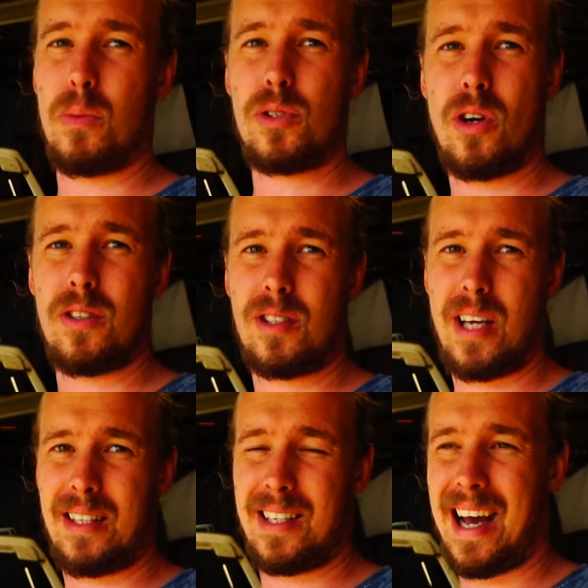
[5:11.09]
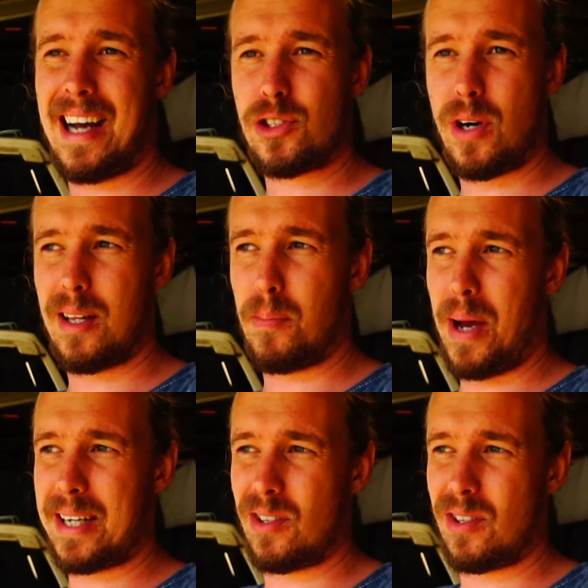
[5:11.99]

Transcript: and was going to take the car trailer back